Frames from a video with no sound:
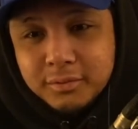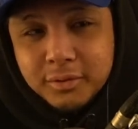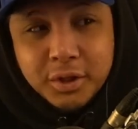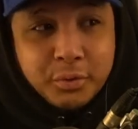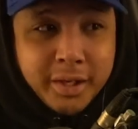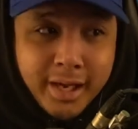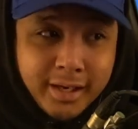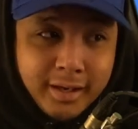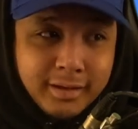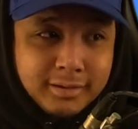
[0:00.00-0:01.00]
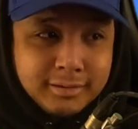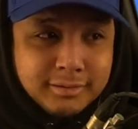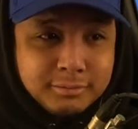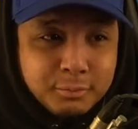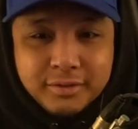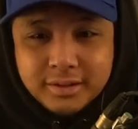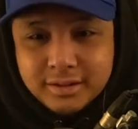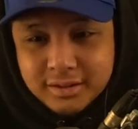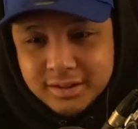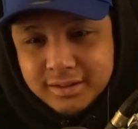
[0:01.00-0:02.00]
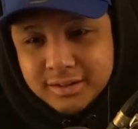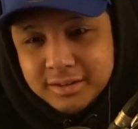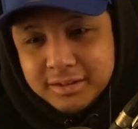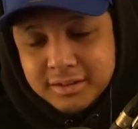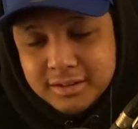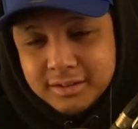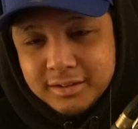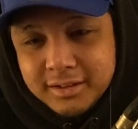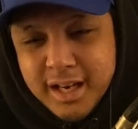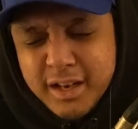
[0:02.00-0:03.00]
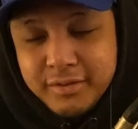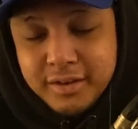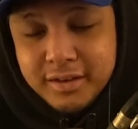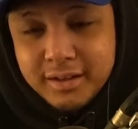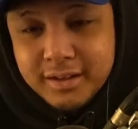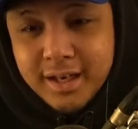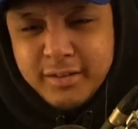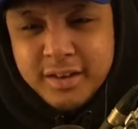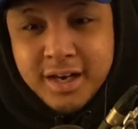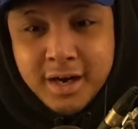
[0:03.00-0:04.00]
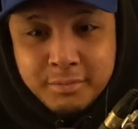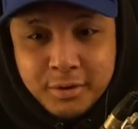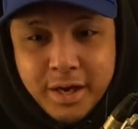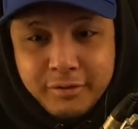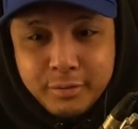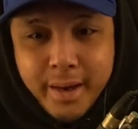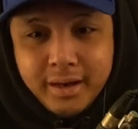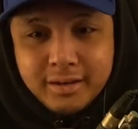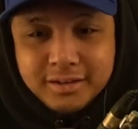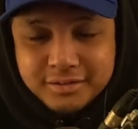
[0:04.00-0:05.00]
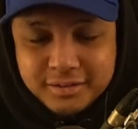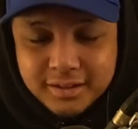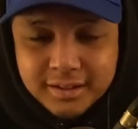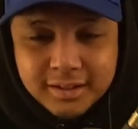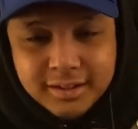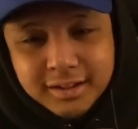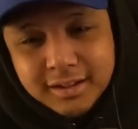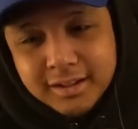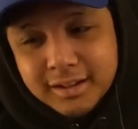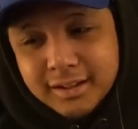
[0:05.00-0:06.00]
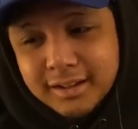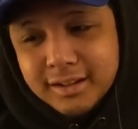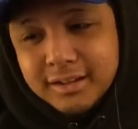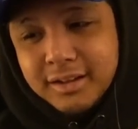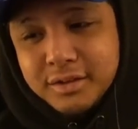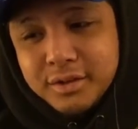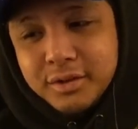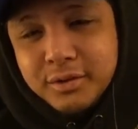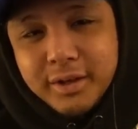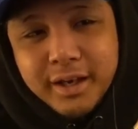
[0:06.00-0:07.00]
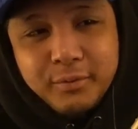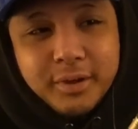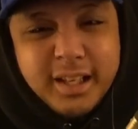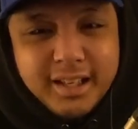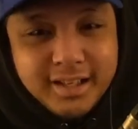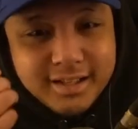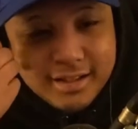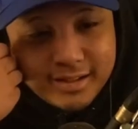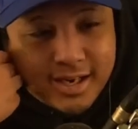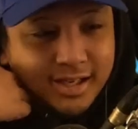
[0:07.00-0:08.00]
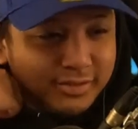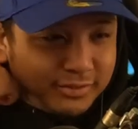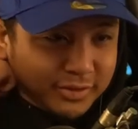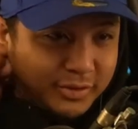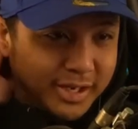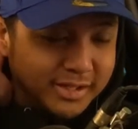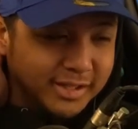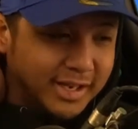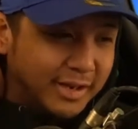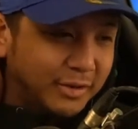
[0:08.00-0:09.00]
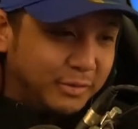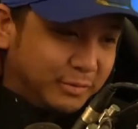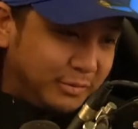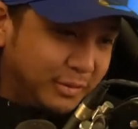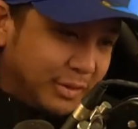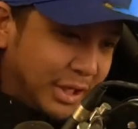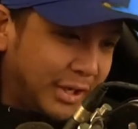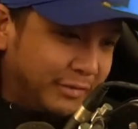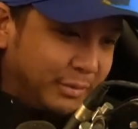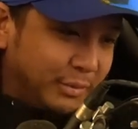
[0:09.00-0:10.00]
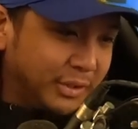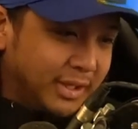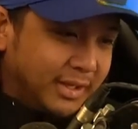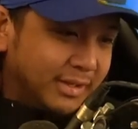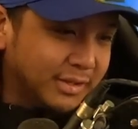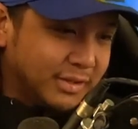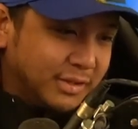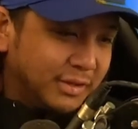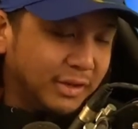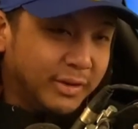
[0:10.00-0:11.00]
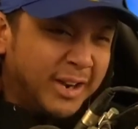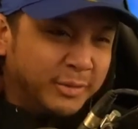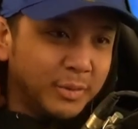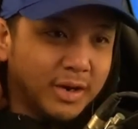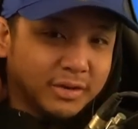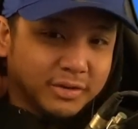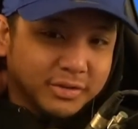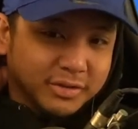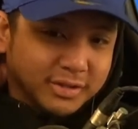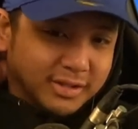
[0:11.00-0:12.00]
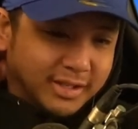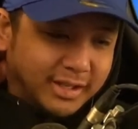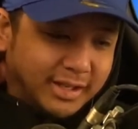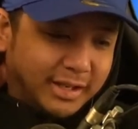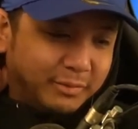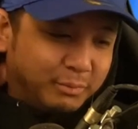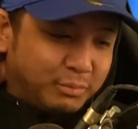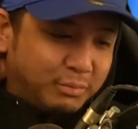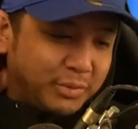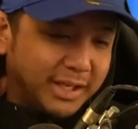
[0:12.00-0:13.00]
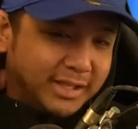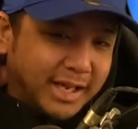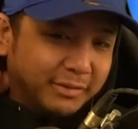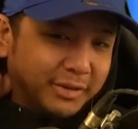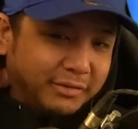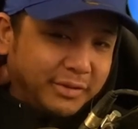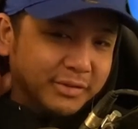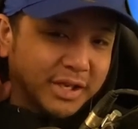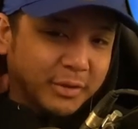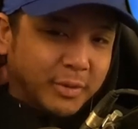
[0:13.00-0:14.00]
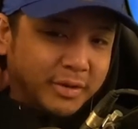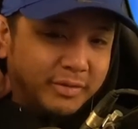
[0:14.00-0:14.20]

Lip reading: Well, okay then. We now know who the new alpha is. Kind of a combo, alpha beta. Also, it really is kind of crazy how comfortable he is around walkers. Like he